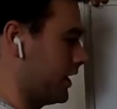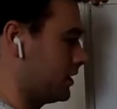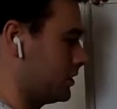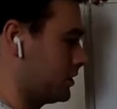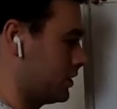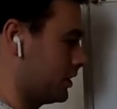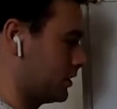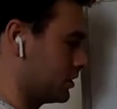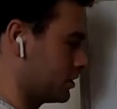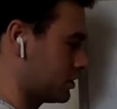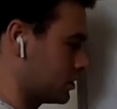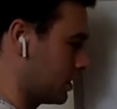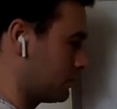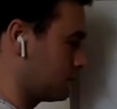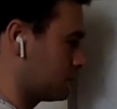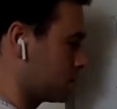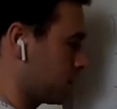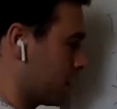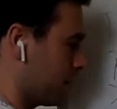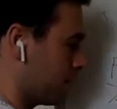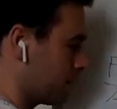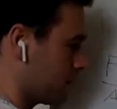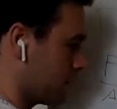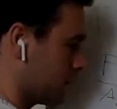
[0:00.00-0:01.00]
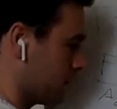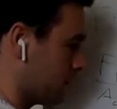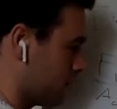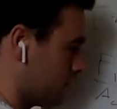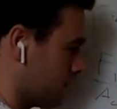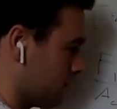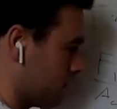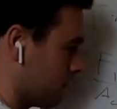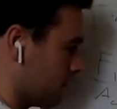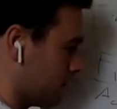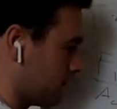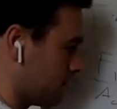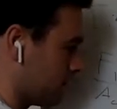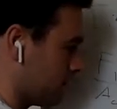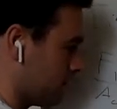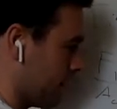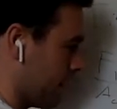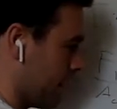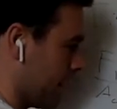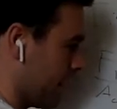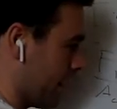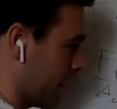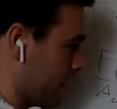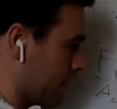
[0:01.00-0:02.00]
changing the subscript
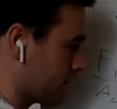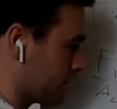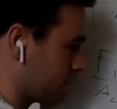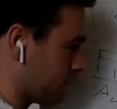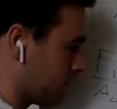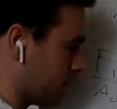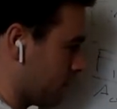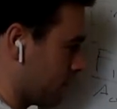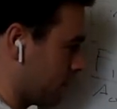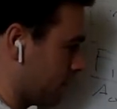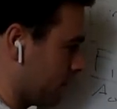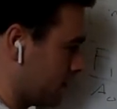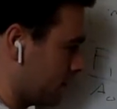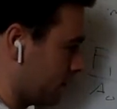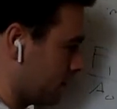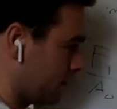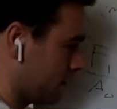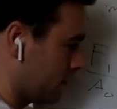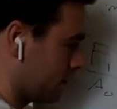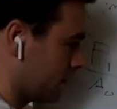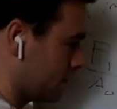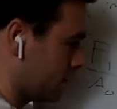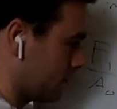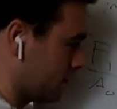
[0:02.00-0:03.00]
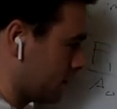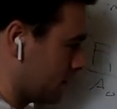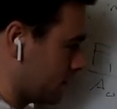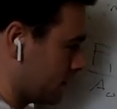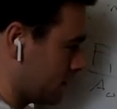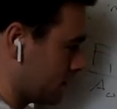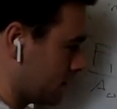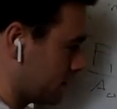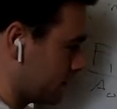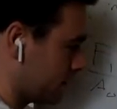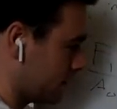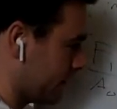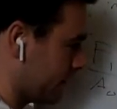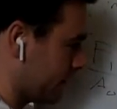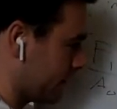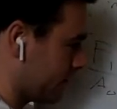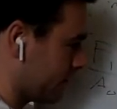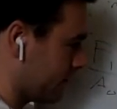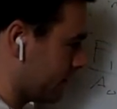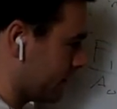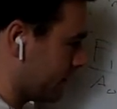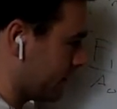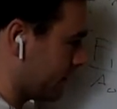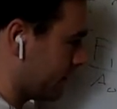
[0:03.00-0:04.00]
for A of 1
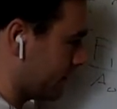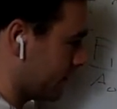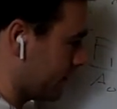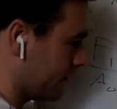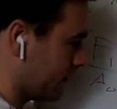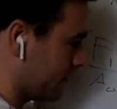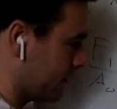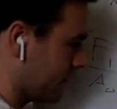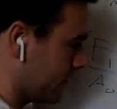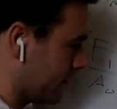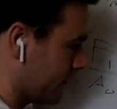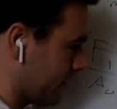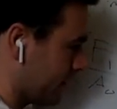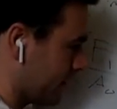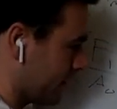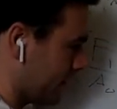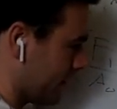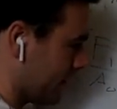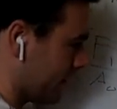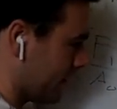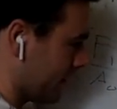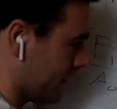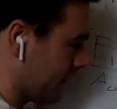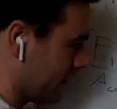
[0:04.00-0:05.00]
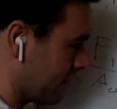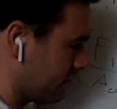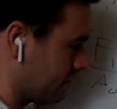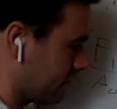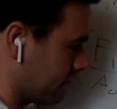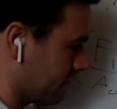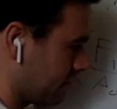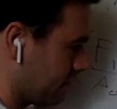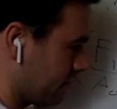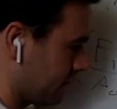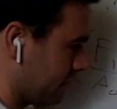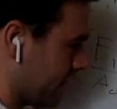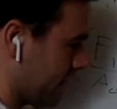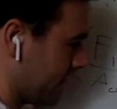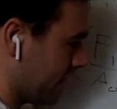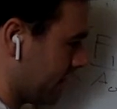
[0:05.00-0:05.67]
divided by F of